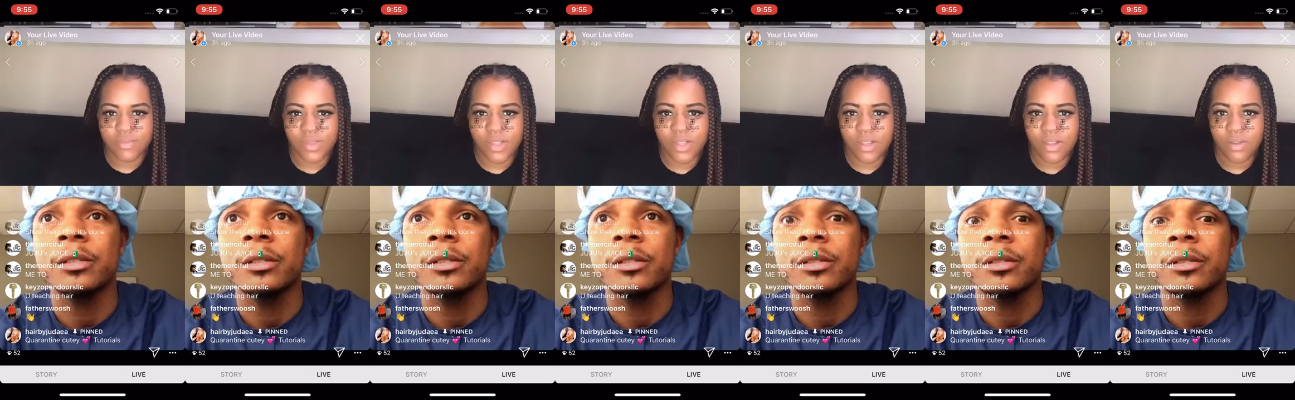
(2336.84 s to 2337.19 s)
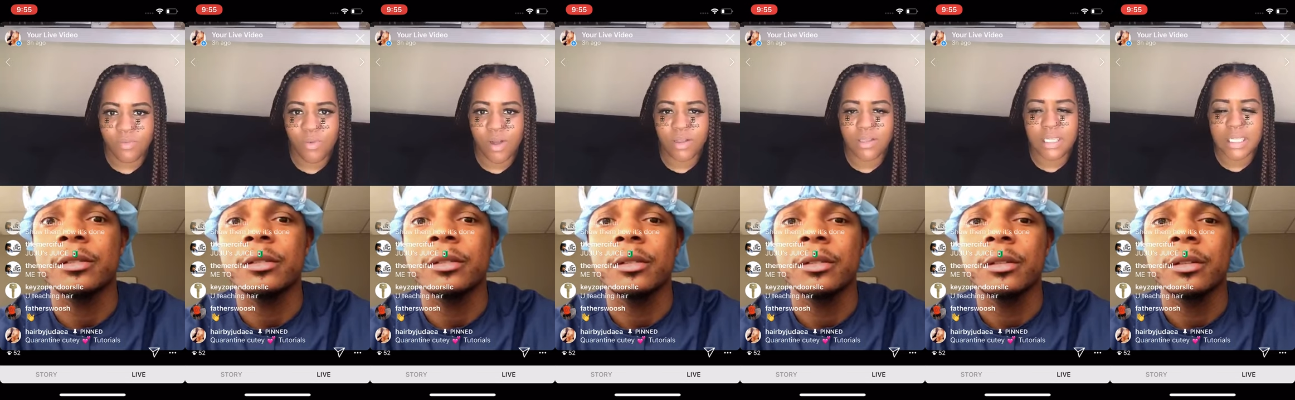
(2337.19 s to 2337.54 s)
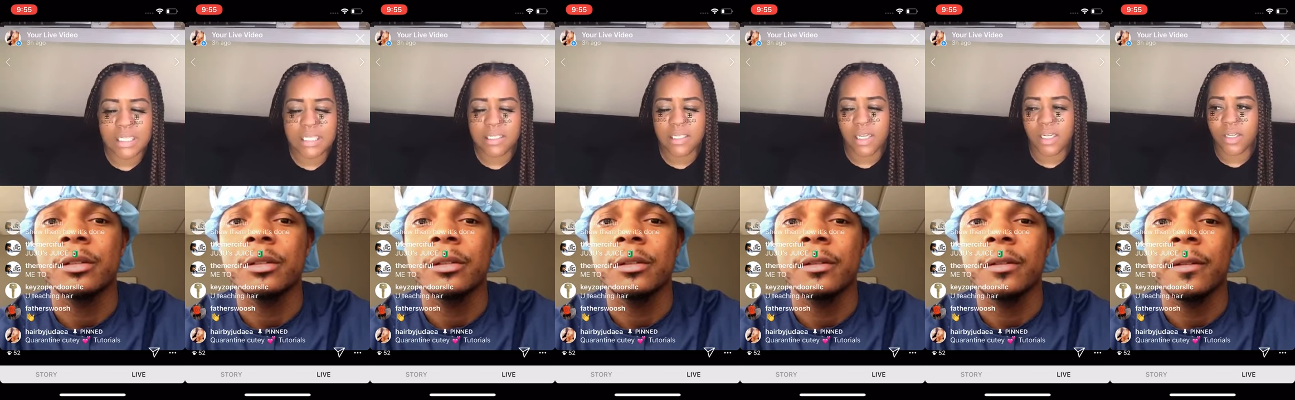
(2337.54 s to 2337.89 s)
Speaker 1: Well, this is a
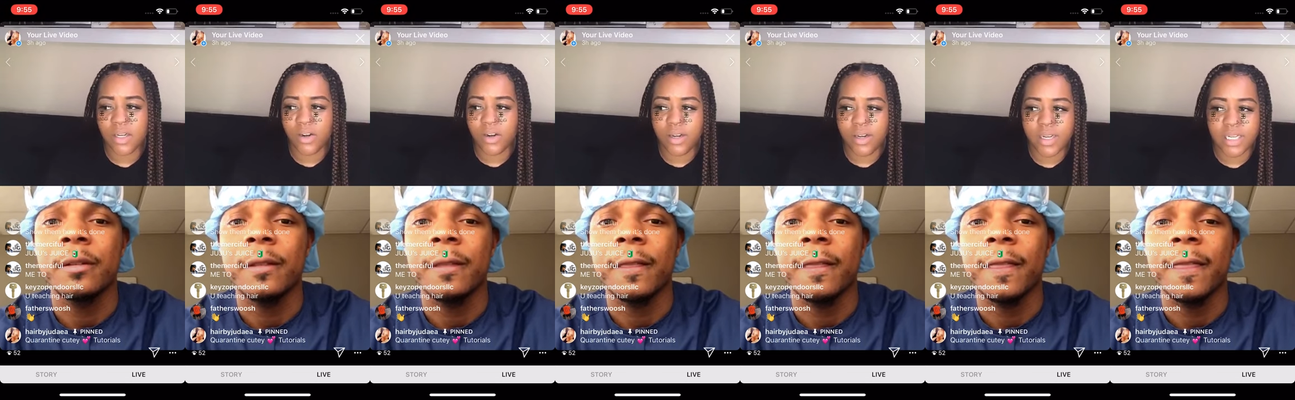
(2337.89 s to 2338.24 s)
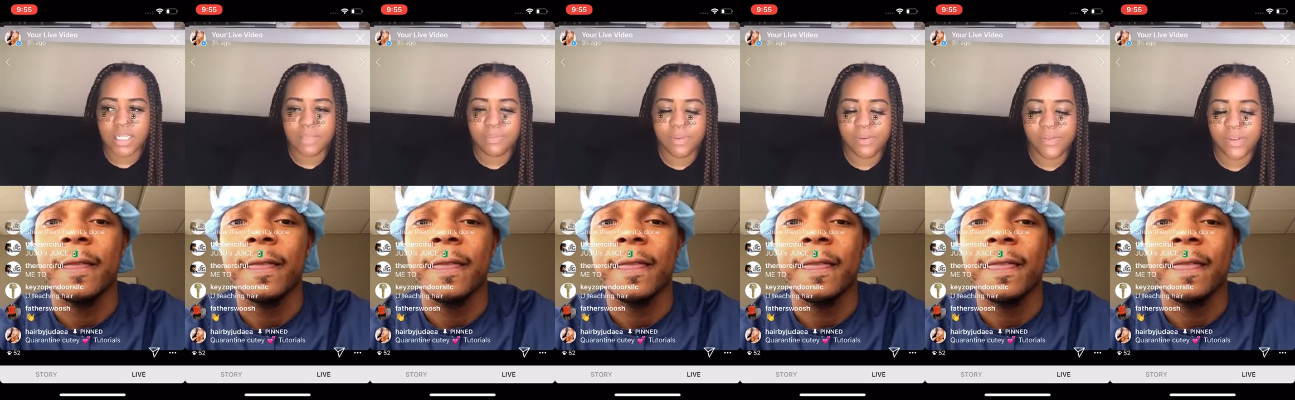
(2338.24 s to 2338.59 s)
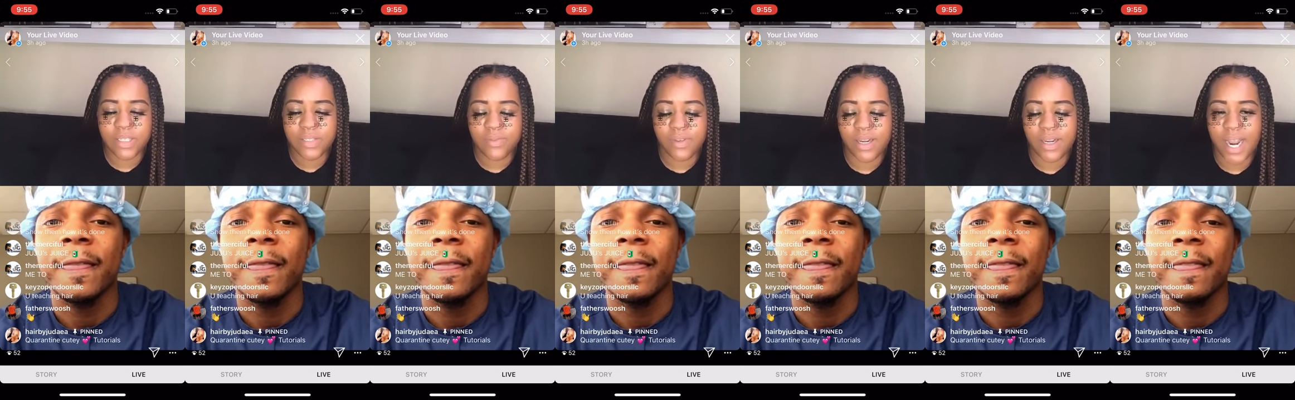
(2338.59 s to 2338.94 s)
learning experience for a
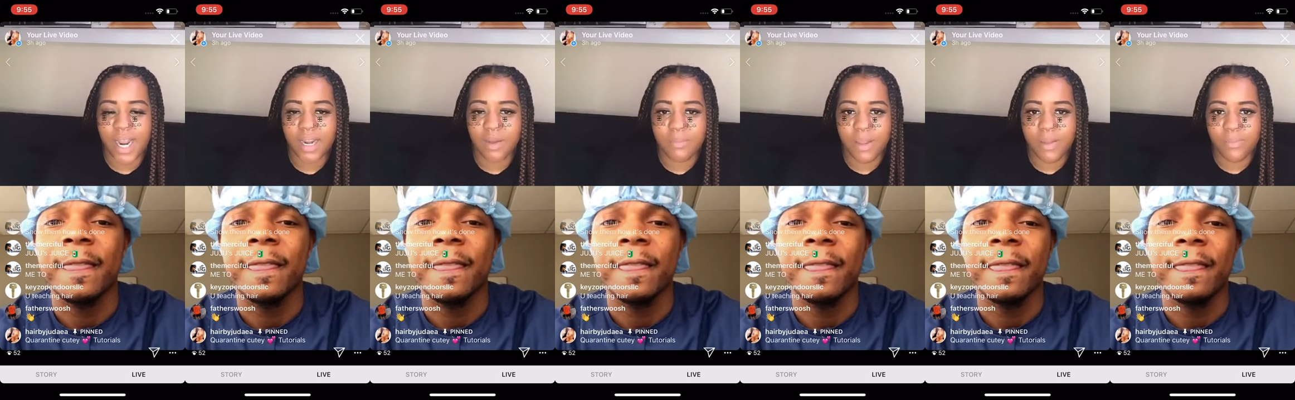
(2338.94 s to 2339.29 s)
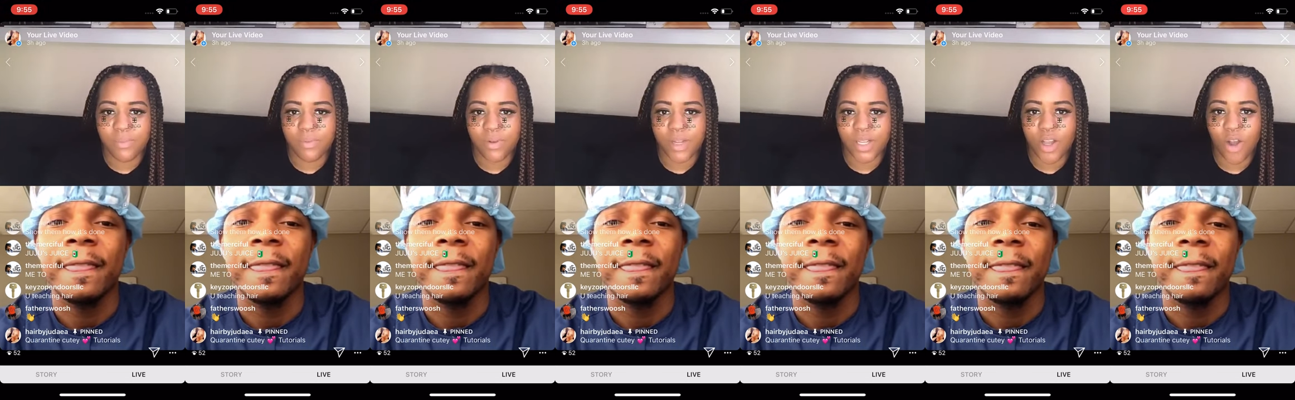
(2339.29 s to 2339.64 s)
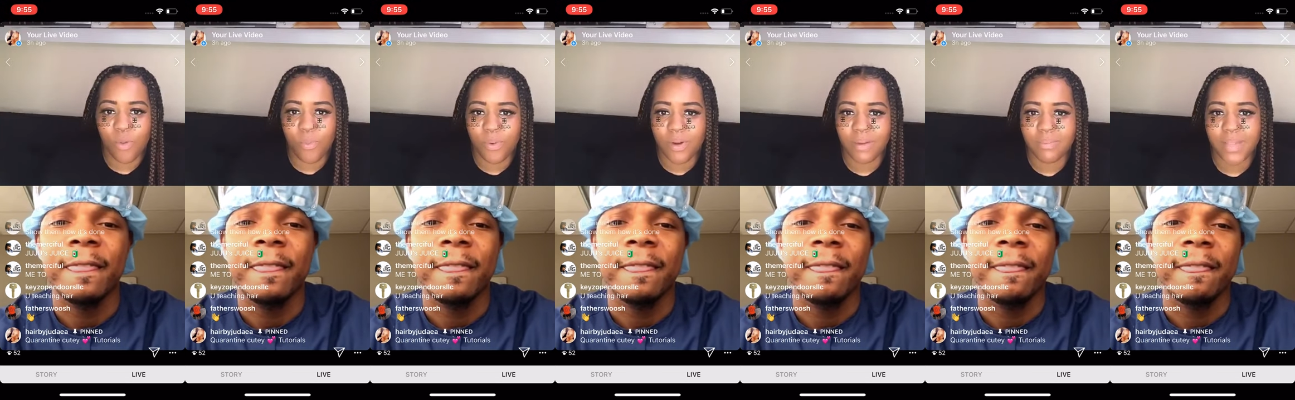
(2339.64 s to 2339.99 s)
lot of people. It opened
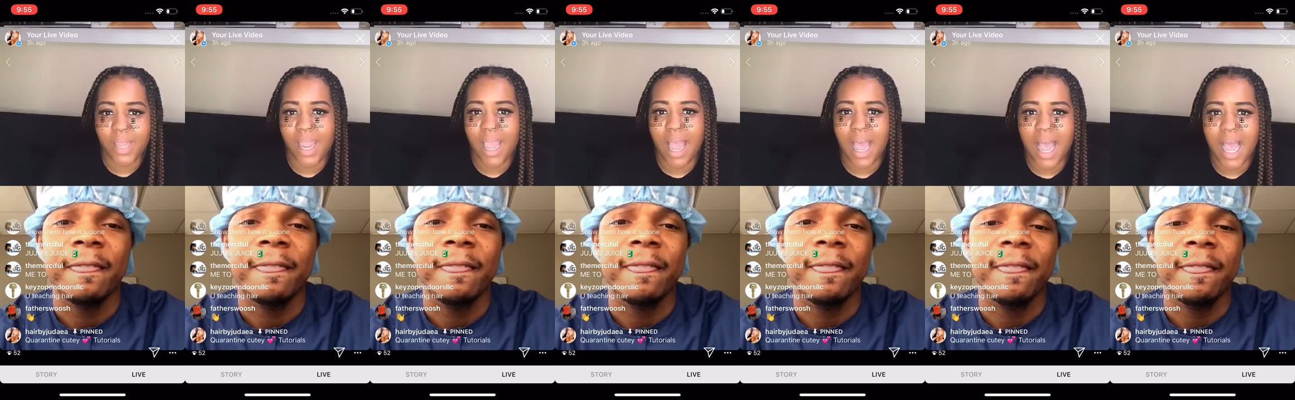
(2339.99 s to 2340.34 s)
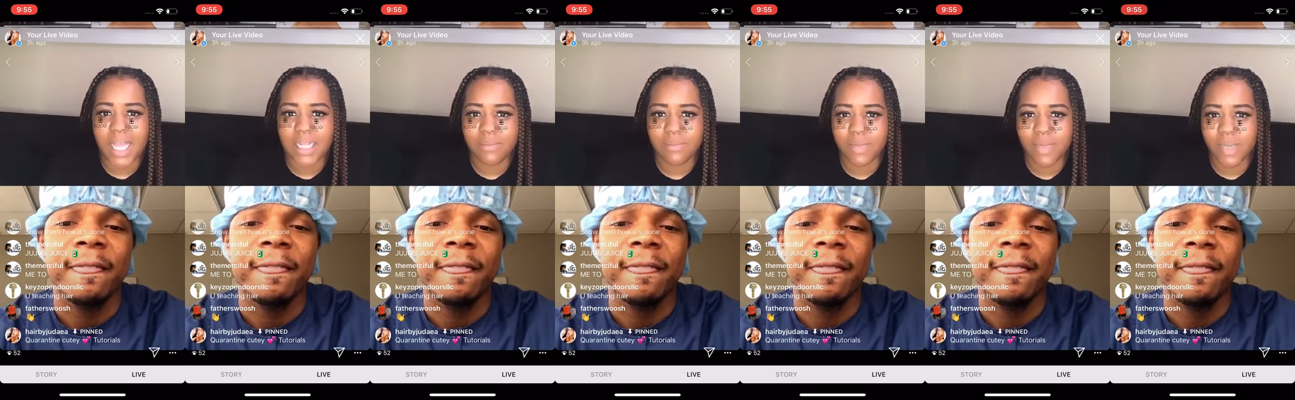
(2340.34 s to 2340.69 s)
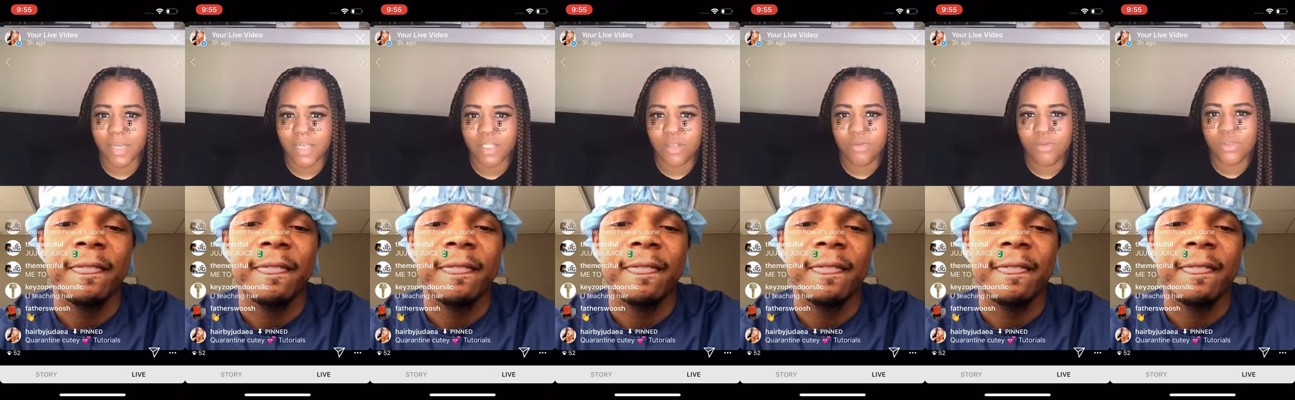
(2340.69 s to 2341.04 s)
up their eyes because
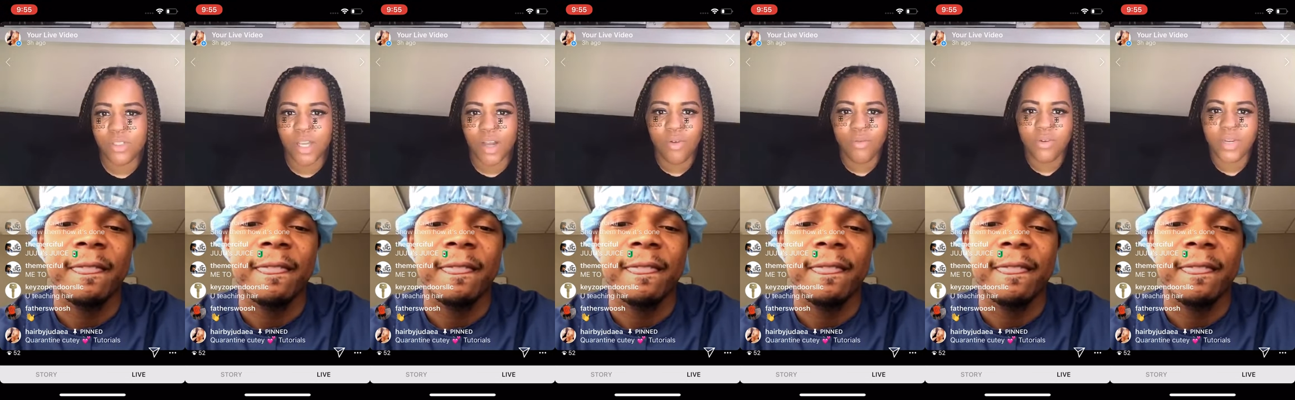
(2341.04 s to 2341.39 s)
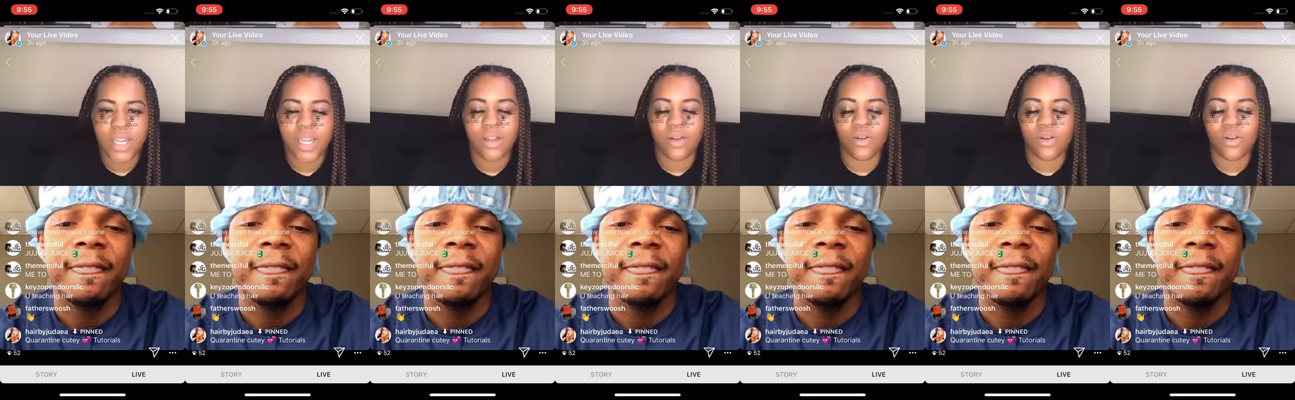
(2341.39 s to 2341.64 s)
you don't need all